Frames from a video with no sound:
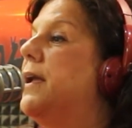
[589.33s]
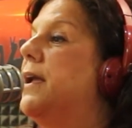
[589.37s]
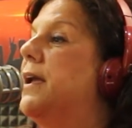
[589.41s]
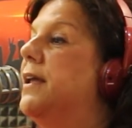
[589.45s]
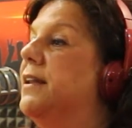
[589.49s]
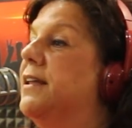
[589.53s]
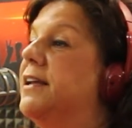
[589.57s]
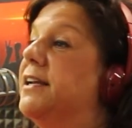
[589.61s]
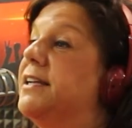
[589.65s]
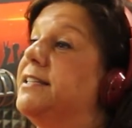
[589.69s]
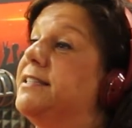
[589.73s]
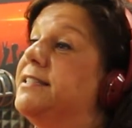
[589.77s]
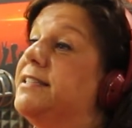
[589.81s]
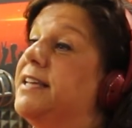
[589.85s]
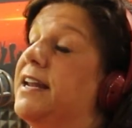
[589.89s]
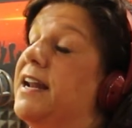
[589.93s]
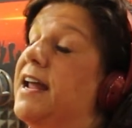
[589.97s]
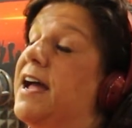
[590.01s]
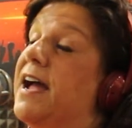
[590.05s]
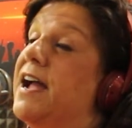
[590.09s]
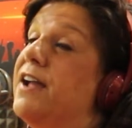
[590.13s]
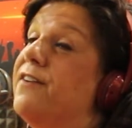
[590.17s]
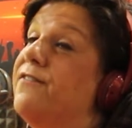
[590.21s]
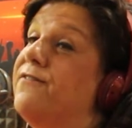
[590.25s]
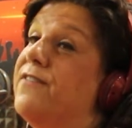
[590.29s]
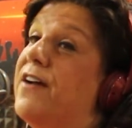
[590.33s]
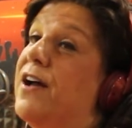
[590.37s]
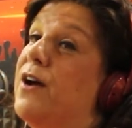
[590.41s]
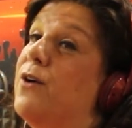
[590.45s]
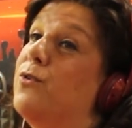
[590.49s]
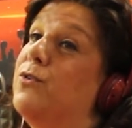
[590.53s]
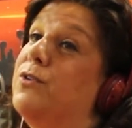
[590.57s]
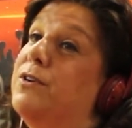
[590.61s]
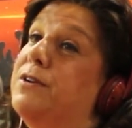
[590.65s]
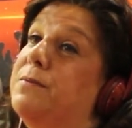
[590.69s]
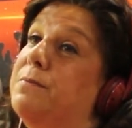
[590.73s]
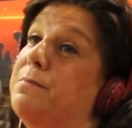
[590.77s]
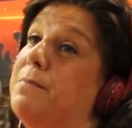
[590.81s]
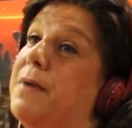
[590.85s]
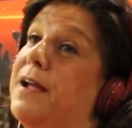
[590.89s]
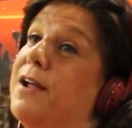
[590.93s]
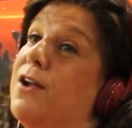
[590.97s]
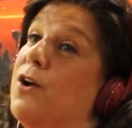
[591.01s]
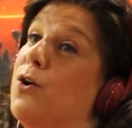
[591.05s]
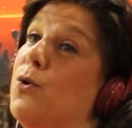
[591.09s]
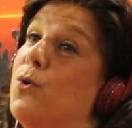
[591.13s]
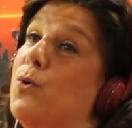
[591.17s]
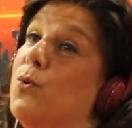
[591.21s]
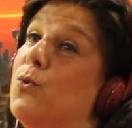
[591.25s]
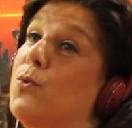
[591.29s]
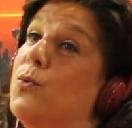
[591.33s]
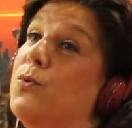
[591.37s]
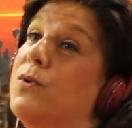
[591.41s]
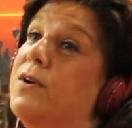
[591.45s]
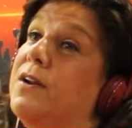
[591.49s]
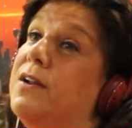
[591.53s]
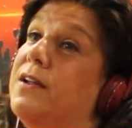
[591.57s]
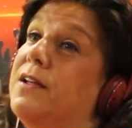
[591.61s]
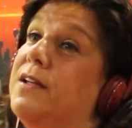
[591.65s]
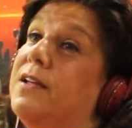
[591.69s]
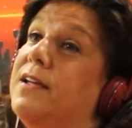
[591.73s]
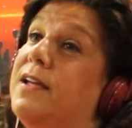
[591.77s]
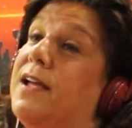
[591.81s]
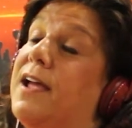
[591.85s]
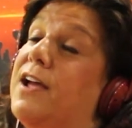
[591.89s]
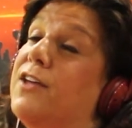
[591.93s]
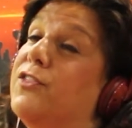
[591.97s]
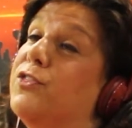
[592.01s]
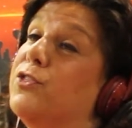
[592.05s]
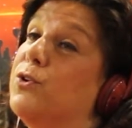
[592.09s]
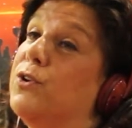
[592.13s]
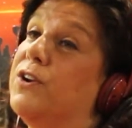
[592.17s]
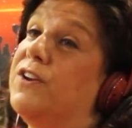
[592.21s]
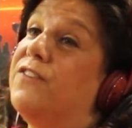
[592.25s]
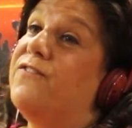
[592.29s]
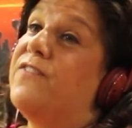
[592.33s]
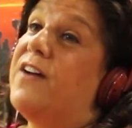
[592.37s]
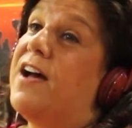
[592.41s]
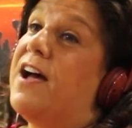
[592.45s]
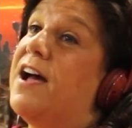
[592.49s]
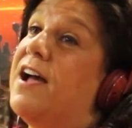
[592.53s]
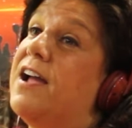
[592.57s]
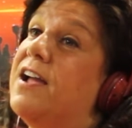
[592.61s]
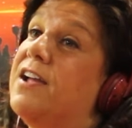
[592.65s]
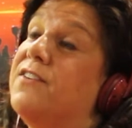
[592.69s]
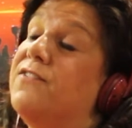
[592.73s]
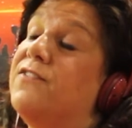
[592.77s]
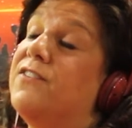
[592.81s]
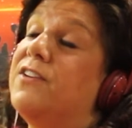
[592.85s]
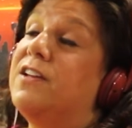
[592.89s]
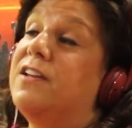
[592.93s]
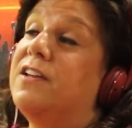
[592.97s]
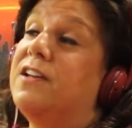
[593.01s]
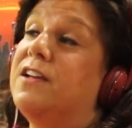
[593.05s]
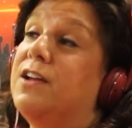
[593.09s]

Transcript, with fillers: and like I said, I found my own mm-hmm. at 35.